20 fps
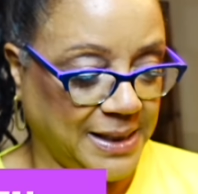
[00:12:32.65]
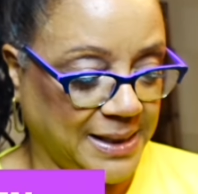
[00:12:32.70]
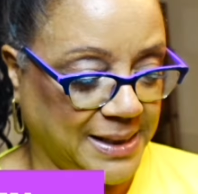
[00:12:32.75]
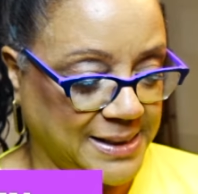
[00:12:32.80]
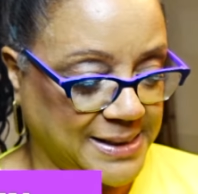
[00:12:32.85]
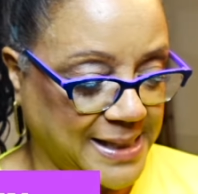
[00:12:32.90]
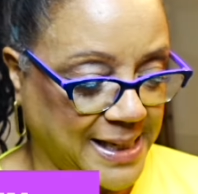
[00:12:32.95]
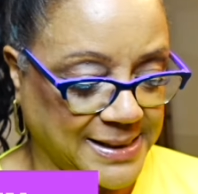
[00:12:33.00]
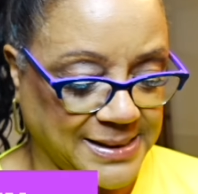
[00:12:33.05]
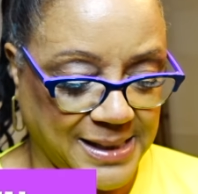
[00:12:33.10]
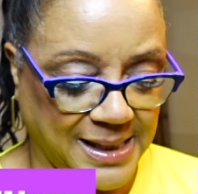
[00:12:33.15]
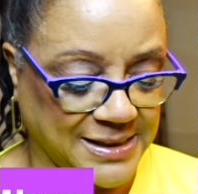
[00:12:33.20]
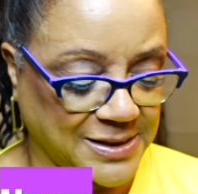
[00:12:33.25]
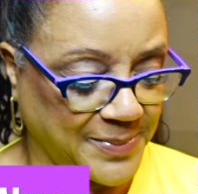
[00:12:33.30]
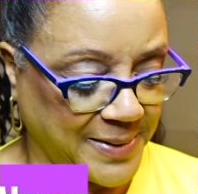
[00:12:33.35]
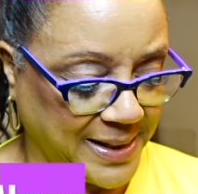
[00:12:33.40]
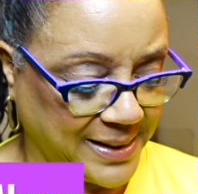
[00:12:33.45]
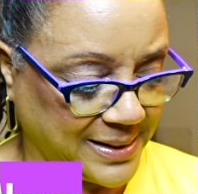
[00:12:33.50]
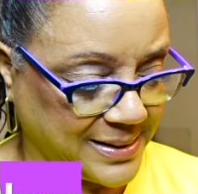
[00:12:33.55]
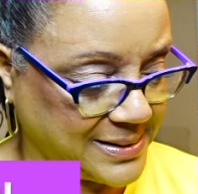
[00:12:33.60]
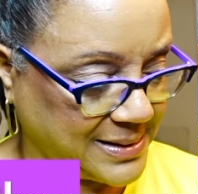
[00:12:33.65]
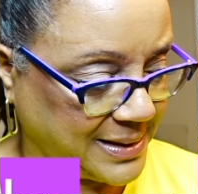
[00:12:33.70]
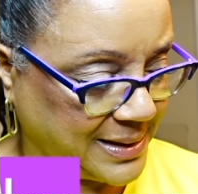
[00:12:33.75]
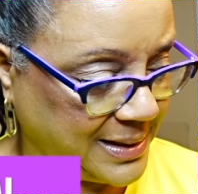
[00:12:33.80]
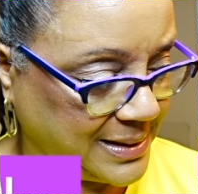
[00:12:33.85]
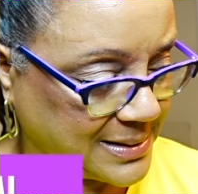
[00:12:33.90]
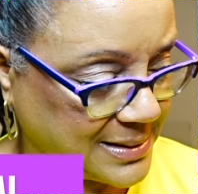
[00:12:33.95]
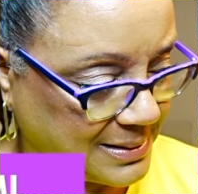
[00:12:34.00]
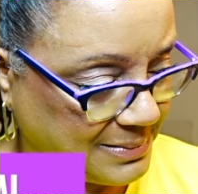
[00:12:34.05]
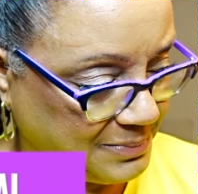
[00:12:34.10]
that this has osmanthus in
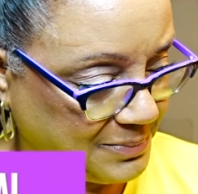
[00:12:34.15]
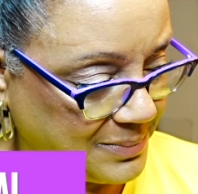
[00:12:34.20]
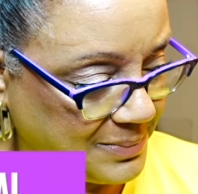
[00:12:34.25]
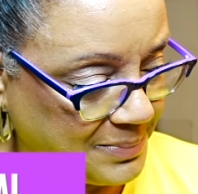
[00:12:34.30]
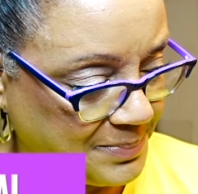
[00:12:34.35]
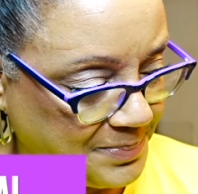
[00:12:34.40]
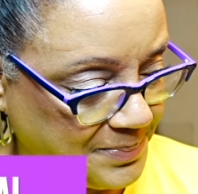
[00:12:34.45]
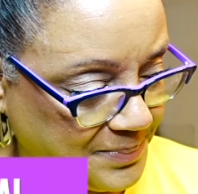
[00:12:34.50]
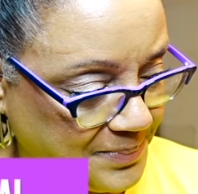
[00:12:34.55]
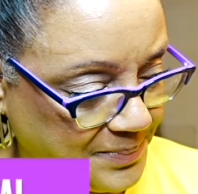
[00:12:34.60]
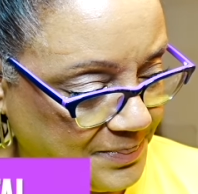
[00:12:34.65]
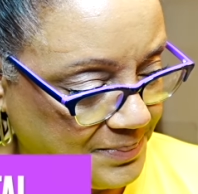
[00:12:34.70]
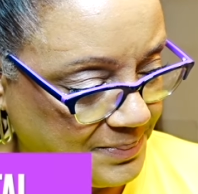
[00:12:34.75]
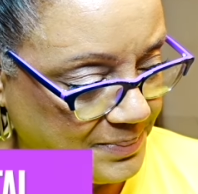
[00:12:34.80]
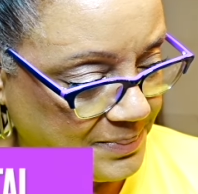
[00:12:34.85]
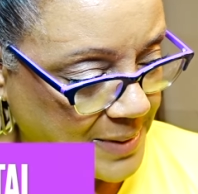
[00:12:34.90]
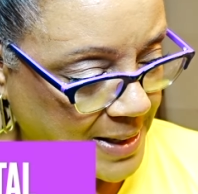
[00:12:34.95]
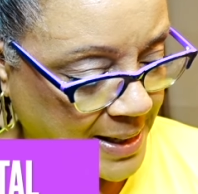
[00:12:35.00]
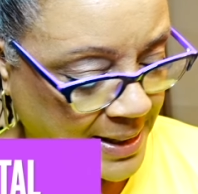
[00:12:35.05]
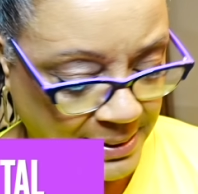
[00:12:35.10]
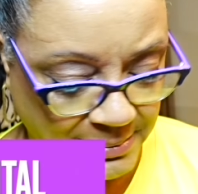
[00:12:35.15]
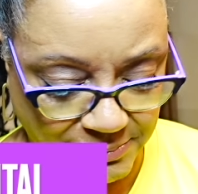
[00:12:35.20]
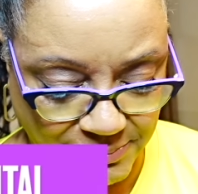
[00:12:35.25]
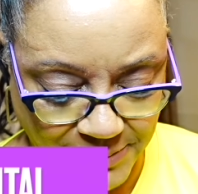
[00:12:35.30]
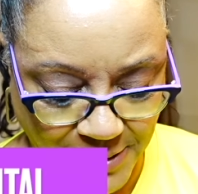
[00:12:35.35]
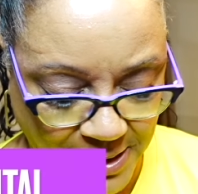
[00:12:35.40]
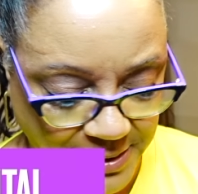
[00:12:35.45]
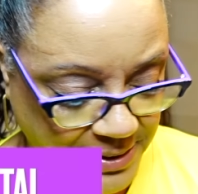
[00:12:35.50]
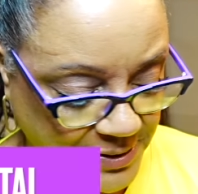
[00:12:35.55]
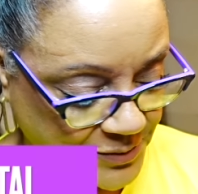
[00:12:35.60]
it. I
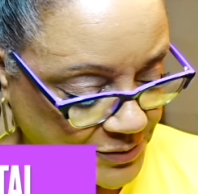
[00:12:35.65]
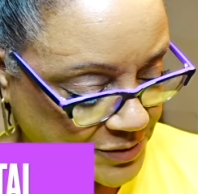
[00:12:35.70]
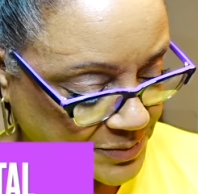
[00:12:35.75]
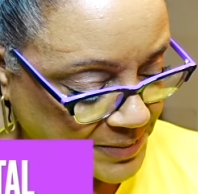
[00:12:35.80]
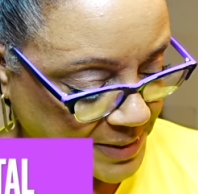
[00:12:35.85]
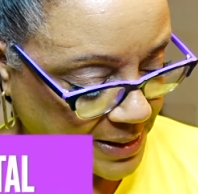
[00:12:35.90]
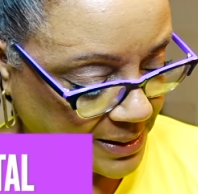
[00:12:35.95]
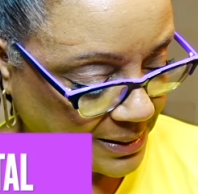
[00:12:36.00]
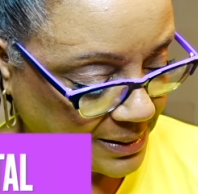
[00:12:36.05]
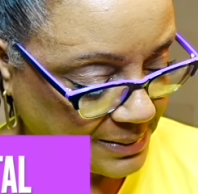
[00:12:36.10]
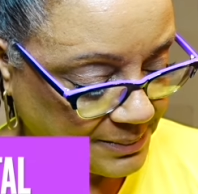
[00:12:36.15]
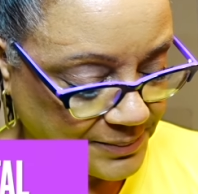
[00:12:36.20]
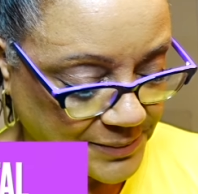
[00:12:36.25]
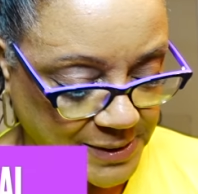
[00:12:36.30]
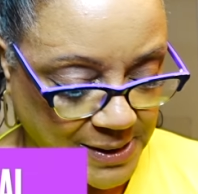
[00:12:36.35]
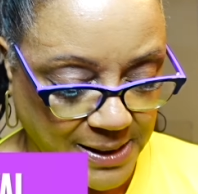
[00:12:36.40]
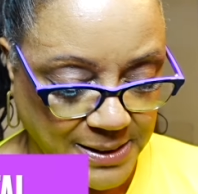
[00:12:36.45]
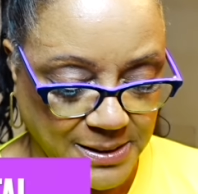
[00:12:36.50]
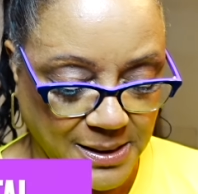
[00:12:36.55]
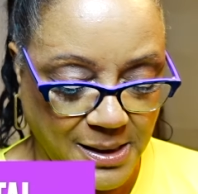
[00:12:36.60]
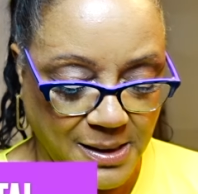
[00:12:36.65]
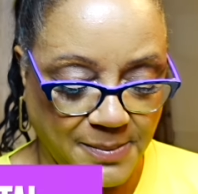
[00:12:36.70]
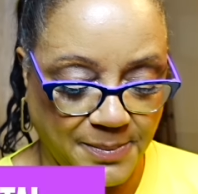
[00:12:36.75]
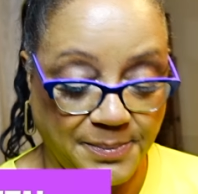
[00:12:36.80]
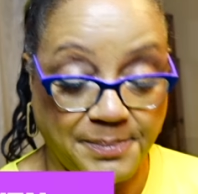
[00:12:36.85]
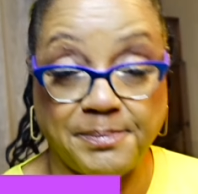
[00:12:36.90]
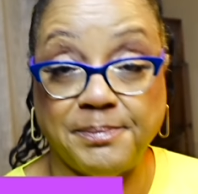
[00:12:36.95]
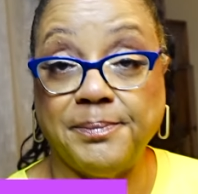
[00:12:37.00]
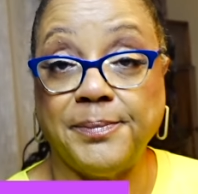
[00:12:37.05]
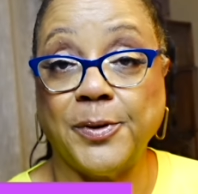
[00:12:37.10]
thought this was mainly Santal,
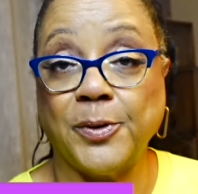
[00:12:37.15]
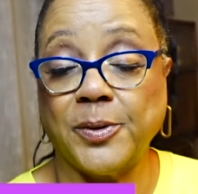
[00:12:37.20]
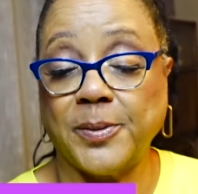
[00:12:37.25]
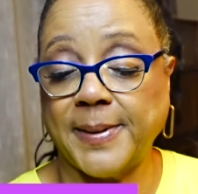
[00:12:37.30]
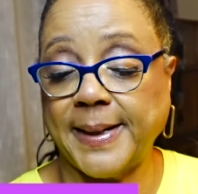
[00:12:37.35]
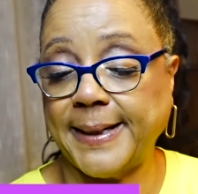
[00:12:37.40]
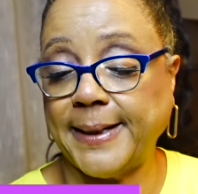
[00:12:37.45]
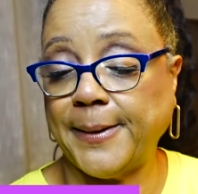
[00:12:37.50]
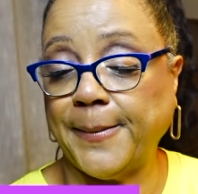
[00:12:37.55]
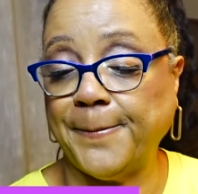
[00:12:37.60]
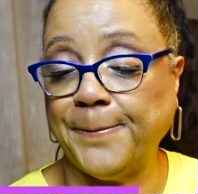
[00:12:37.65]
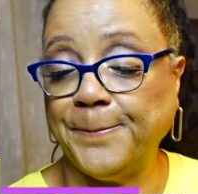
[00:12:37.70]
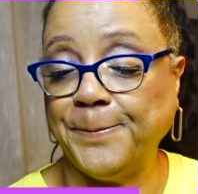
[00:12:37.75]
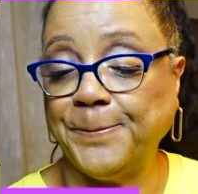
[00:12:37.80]
but what do I know?